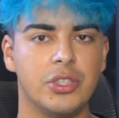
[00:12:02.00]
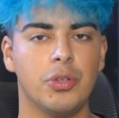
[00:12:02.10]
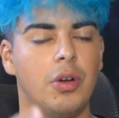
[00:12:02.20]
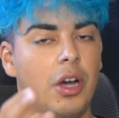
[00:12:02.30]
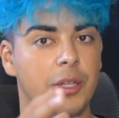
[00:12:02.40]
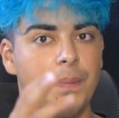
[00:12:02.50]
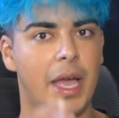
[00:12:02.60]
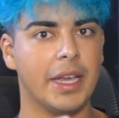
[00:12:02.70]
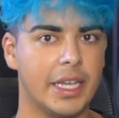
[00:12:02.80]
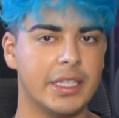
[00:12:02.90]
do on the
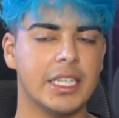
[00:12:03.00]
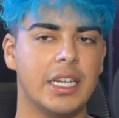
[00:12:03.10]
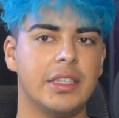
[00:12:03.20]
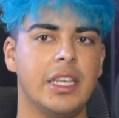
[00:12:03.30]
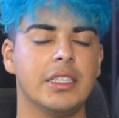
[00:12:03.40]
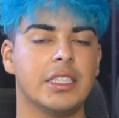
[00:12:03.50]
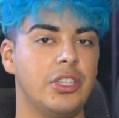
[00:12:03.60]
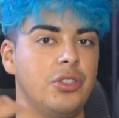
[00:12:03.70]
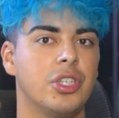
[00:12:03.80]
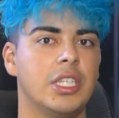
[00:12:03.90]
back end side of things that
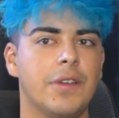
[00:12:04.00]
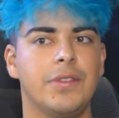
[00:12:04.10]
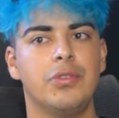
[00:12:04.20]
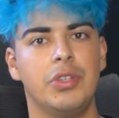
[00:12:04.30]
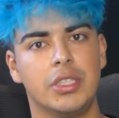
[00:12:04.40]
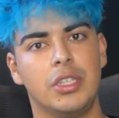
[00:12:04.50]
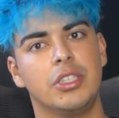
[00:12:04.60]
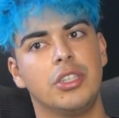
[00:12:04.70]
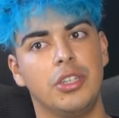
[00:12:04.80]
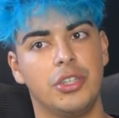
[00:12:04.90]
you should definitely
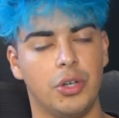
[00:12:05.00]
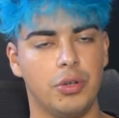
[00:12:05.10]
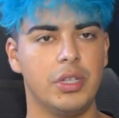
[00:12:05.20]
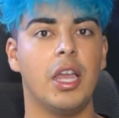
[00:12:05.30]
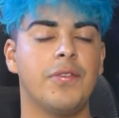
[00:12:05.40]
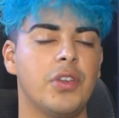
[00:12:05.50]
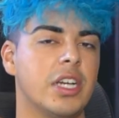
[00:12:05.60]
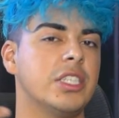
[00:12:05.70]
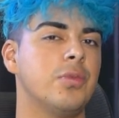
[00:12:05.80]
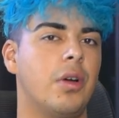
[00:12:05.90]
research on your own if you're
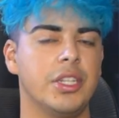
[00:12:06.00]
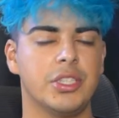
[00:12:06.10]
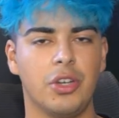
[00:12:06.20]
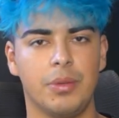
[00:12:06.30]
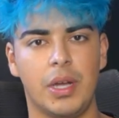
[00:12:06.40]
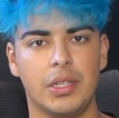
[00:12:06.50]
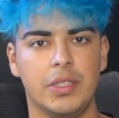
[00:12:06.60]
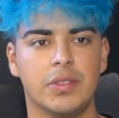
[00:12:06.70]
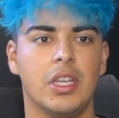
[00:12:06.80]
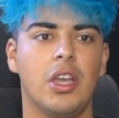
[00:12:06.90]
actually wanting to go to
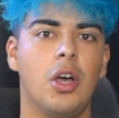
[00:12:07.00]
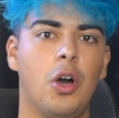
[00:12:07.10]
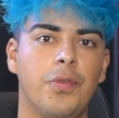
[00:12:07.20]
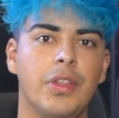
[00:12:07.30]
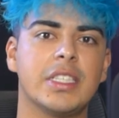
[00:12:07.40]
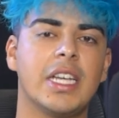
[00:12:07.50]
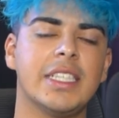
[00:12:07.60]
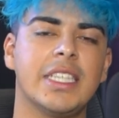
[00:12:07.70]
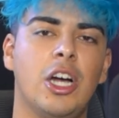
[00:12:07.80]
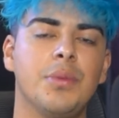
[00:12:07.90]
Maldives. Hopefully this
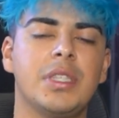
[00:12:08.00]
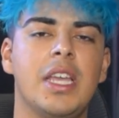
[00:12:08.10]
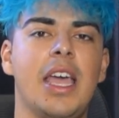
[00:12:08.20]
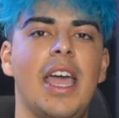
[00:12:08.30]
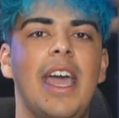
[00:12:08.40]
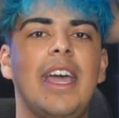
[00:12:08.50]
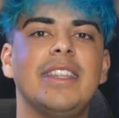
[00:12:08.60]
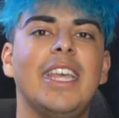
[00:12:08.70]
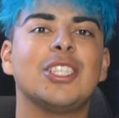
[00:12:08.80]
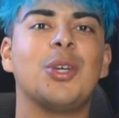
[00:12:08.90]
guys helps, and
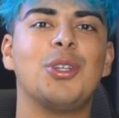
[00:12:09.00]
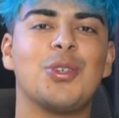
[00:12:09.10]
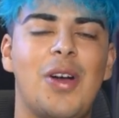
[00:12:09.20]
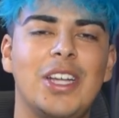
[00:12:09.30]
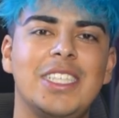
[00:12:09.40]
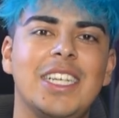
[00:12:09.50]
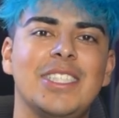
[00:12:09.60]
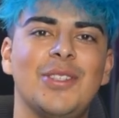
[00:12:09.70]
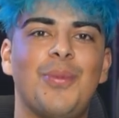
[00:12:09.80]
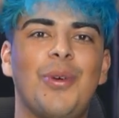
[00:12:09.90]
thanks so much for watching.
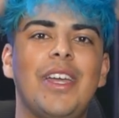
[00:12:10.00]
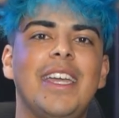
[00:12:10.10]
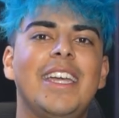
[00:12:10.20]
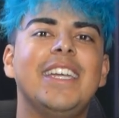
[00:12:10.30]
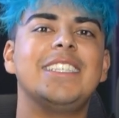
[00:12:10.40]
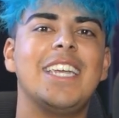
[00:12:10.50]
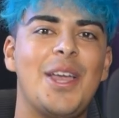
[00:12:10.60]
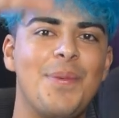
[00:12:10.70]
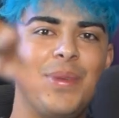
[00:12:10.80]
It's your boy Ish, and